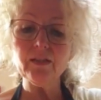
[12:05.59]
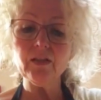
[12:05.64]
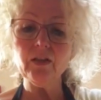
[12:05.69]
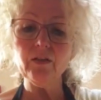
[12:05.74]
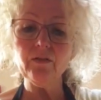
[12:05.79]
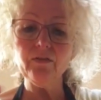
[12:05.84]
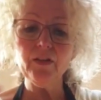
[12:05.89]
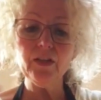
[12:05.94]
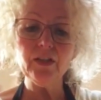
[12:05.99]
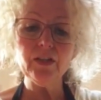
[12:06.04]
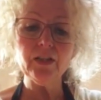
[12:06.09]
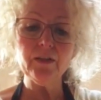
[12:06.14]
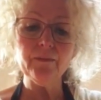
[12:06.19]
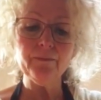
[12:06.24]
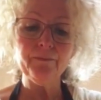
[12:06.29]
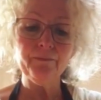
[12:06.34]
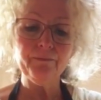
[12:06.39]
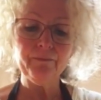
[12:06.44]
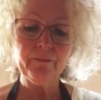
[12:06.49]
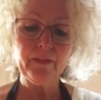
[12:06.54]
covered
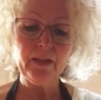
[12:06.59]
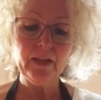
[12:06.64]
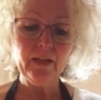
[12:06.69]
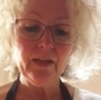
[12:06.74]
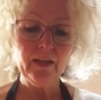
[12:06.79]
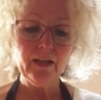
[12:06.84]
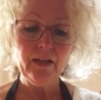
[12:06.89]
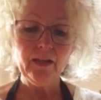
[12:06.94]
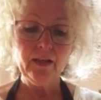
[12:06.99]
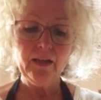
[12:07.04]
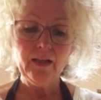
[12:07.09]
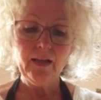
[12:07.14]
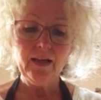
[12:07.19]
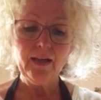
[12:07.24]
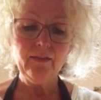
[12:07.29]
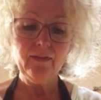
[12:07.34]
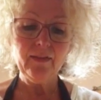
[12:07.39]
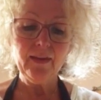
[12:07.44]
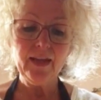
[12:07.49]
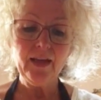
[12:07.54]

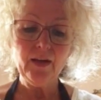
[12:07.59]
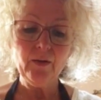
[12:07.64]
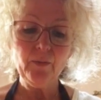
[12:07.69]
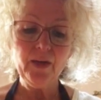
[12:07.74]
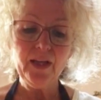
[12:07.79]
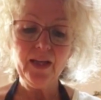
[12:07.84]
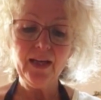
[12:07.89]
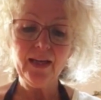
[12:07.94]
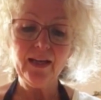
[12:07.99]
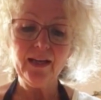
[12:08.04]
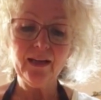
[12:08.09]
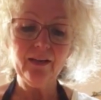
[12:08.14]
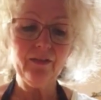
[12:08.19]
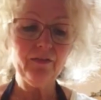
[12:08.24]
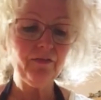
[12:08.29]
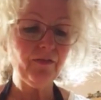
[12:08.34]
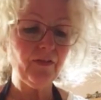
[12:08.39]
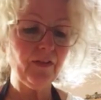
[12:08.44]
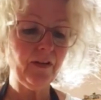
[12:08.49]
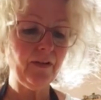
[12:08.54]
and there we
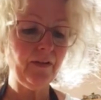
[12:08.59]
have